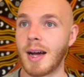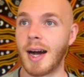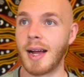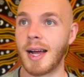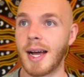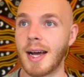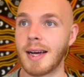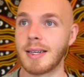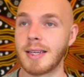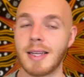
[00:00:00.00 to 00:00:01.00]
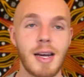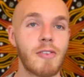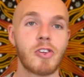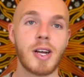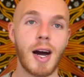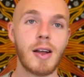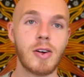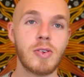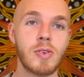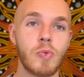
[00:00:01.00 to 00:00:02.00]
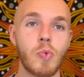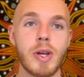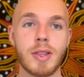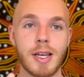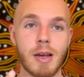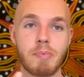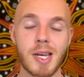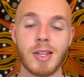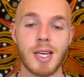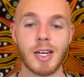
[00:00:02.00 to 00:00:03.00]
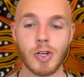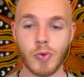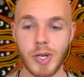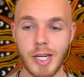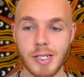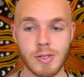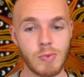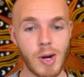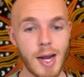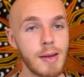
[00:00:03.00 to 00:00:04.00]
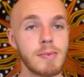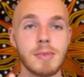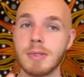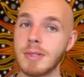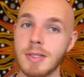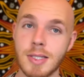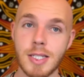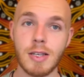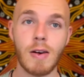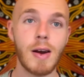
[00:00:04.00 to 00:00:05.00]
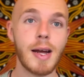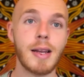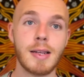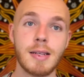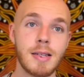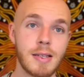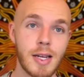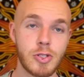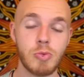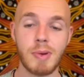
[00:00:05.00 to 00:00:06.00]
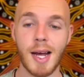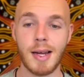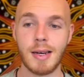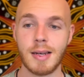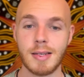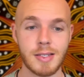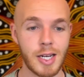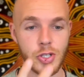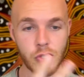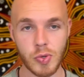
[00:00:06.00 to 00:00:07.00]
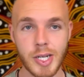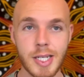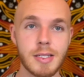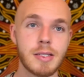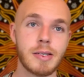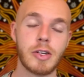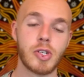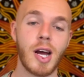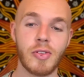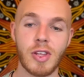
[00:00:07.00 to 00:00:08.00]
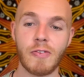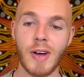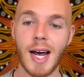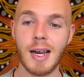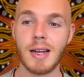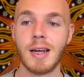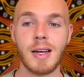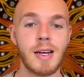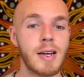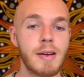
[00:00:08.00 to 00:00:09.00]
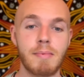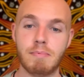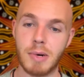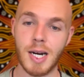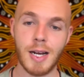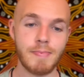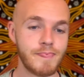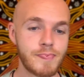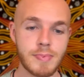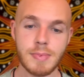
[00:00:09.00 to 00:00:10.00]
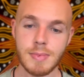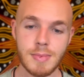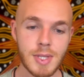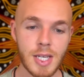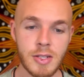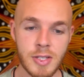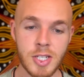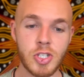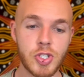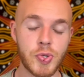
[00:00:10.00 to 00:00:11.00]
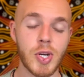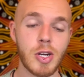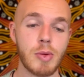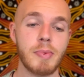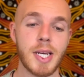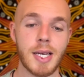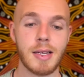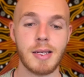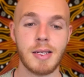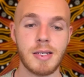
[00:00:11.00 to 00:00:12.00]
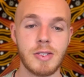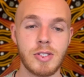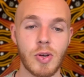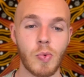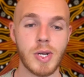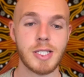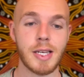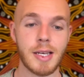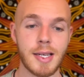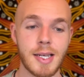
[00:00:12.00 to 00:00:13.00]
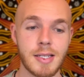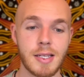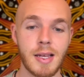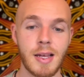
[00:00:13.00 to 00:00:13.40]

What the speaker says: I had an avocado with like a big thing of greens, right? That's all right, not too bad. Got your greens, got your healthy fat, but this triggered me to want to eat